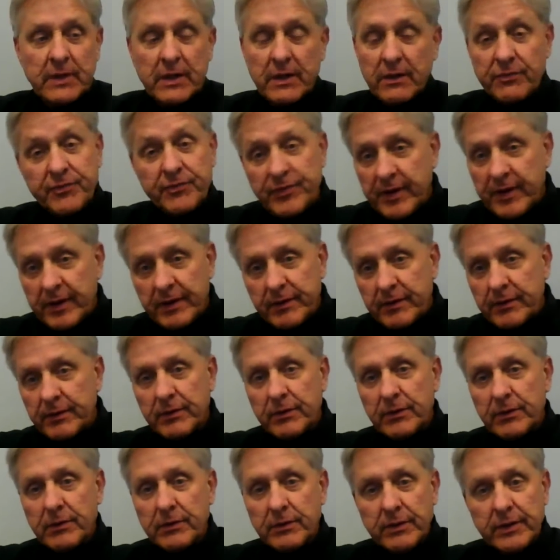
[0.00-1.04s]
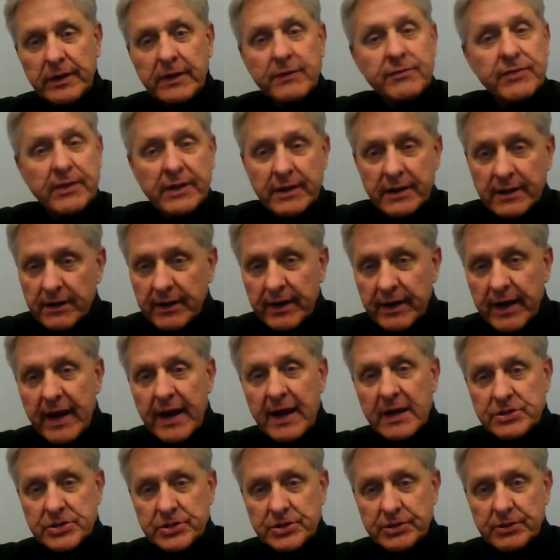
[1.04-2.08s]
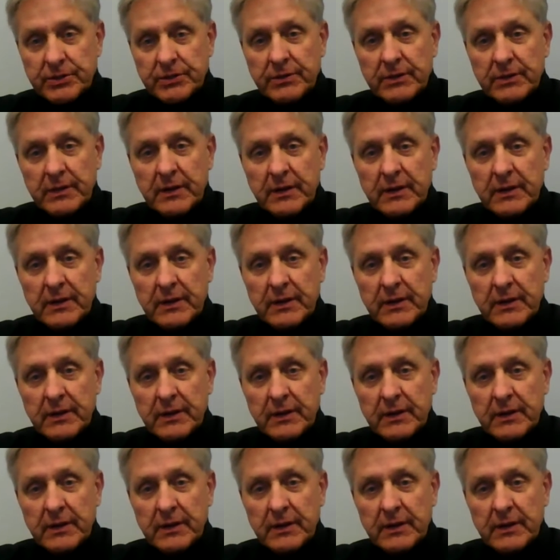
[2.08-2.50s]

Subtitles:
federal or even international